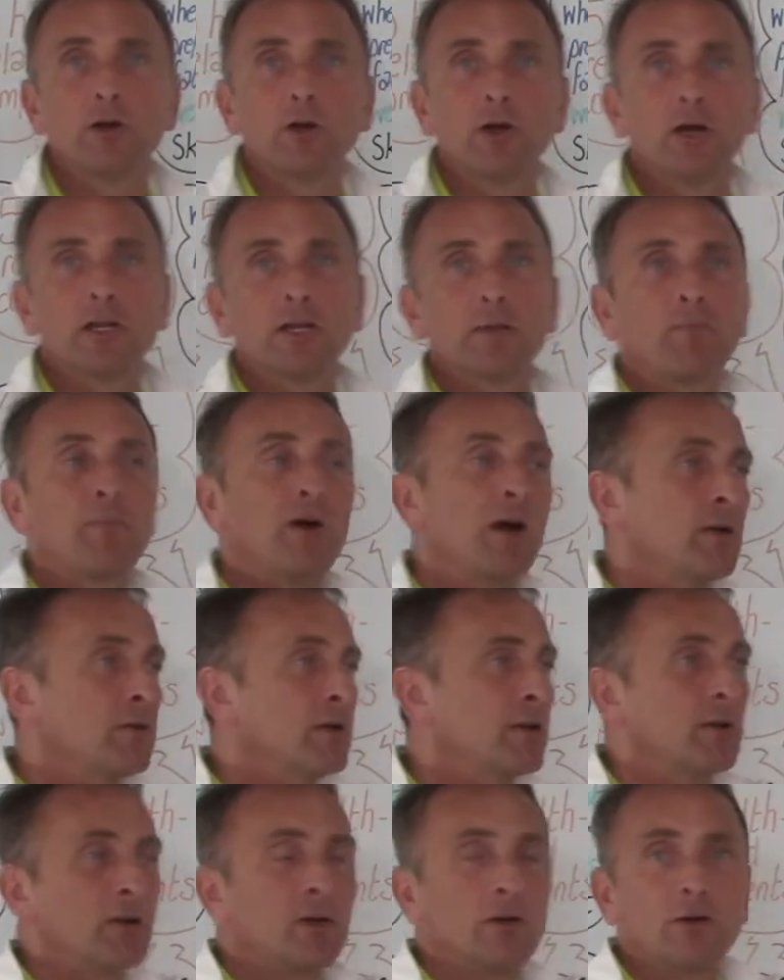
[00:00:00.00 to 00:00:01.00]
an
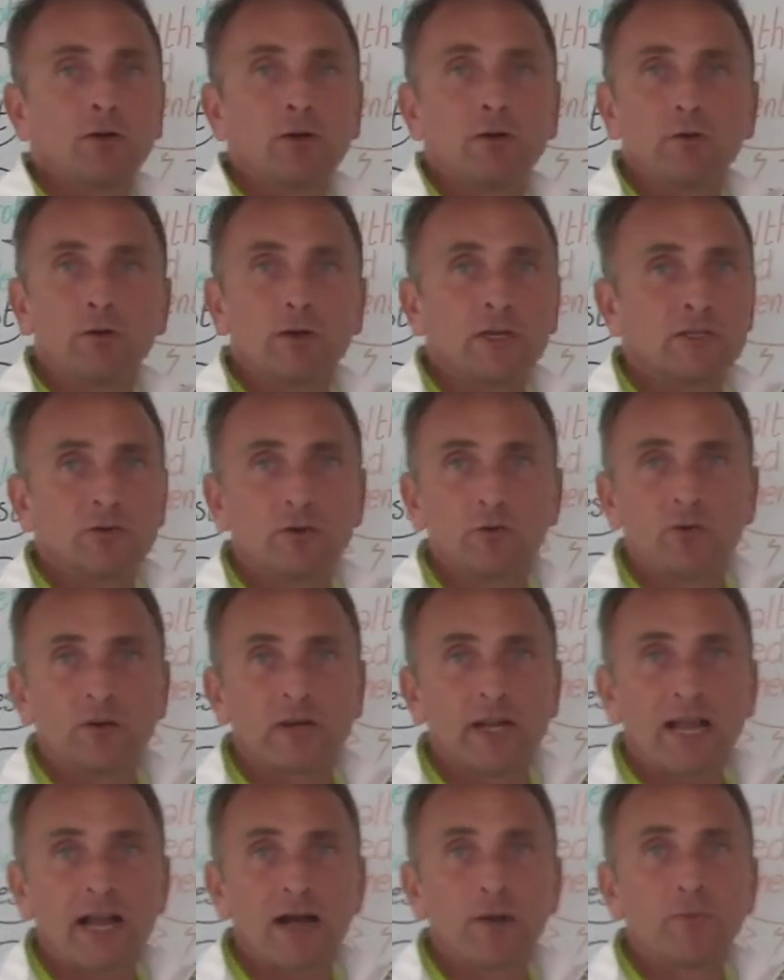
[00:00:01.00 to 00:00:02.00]
opponent who is
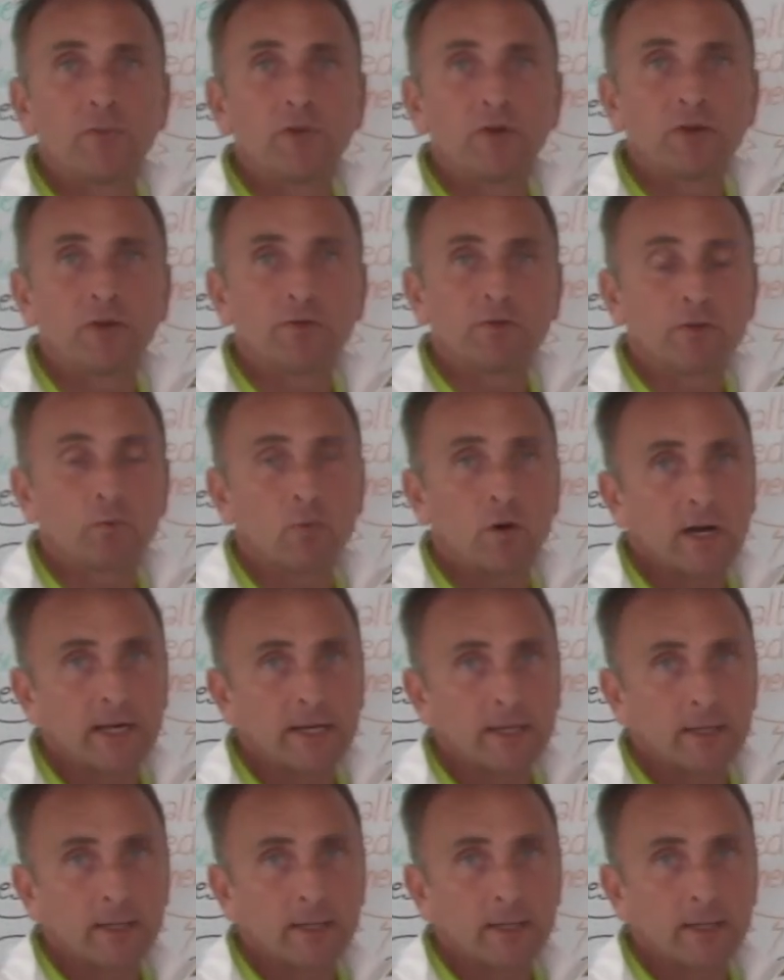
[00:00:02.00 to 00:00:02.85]
already outmanoeuvred wide.